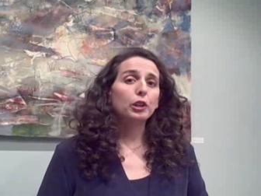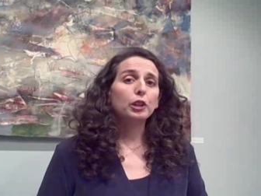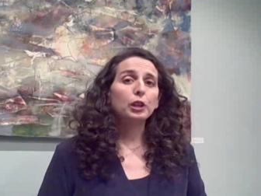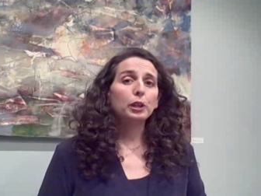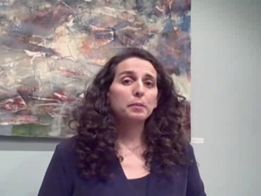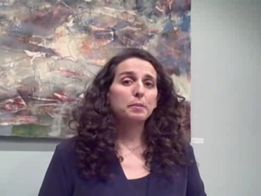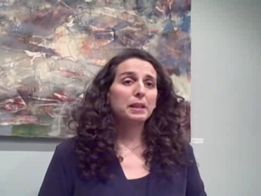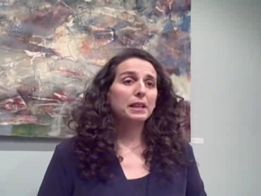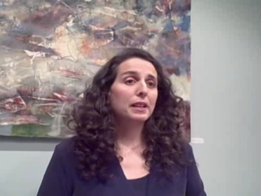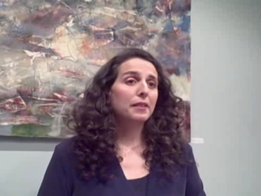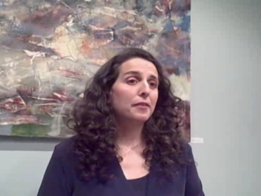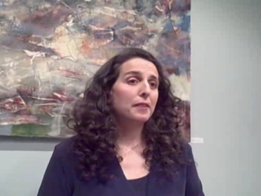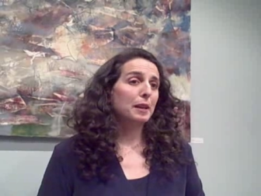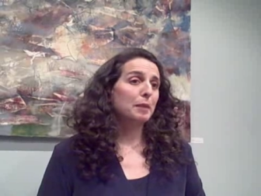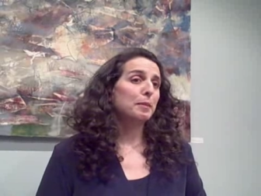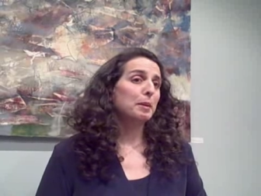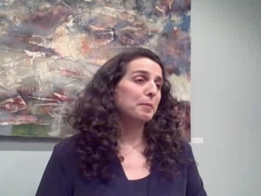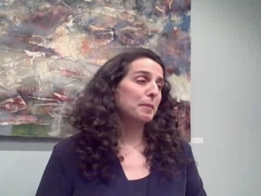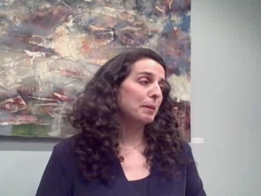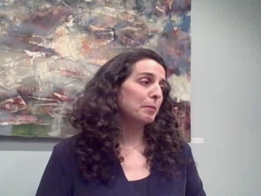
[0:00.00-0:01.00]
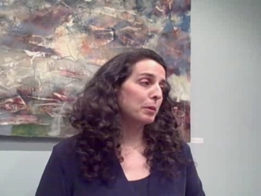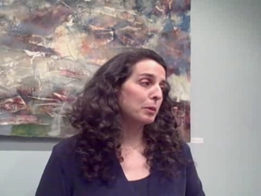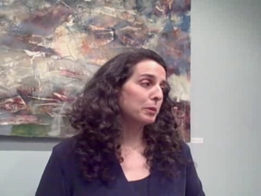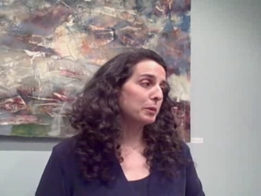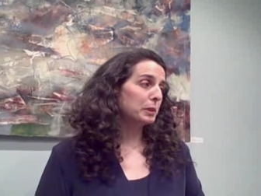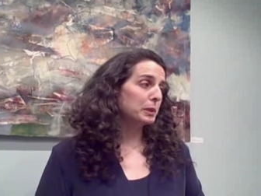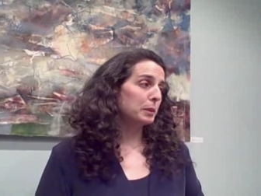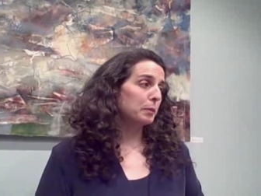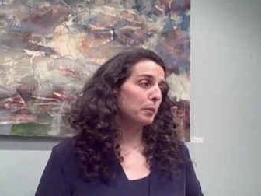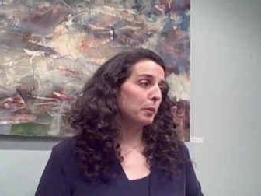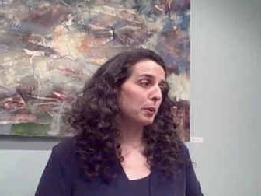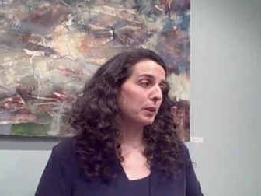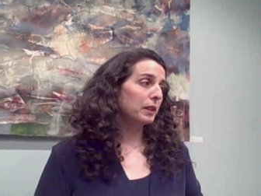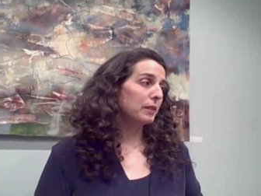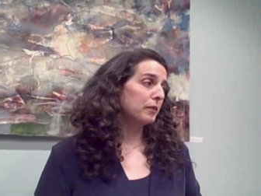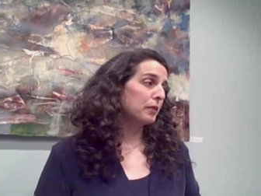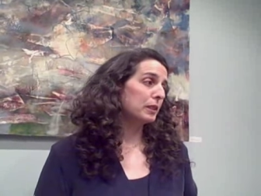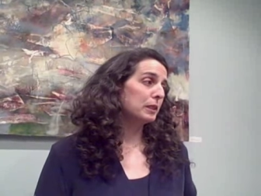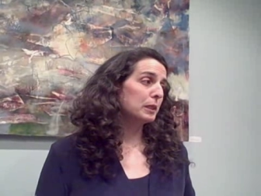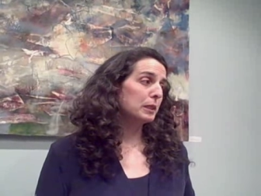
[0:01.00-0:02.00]
or it could be a family member who's
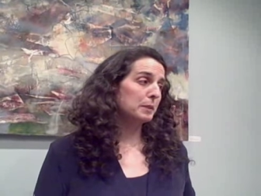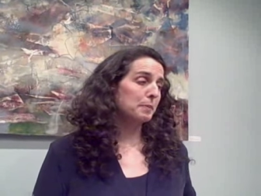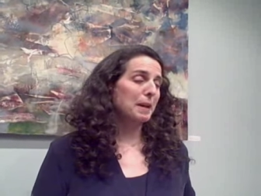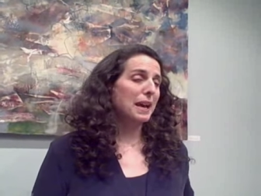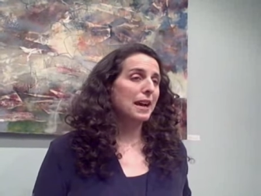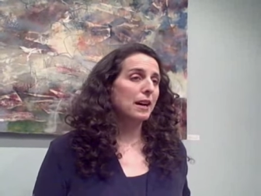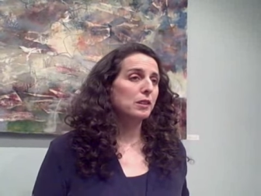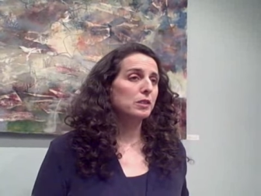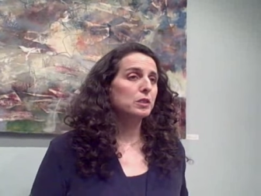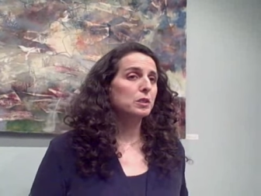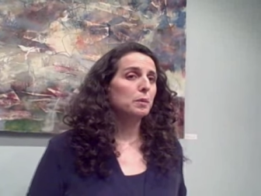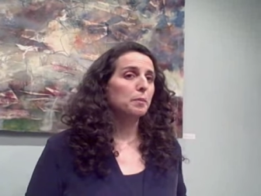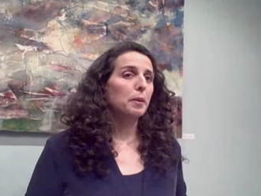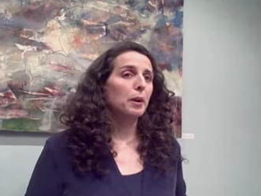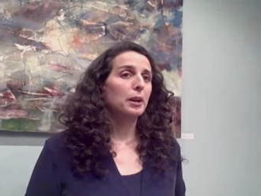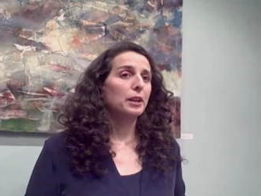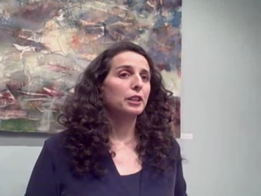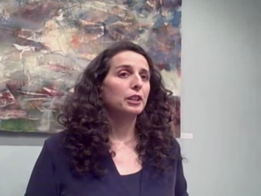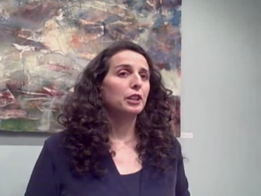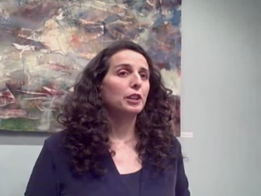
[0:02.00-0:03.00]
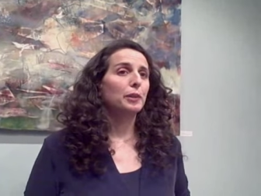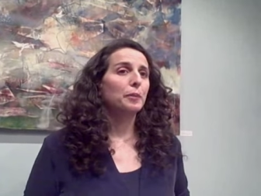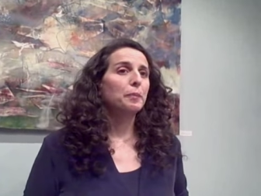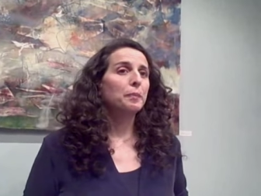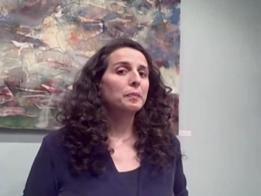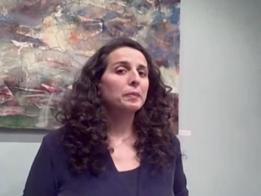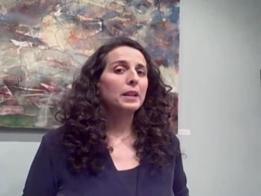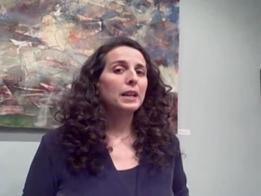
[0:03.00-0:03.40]
supportive, a spouse, a partner.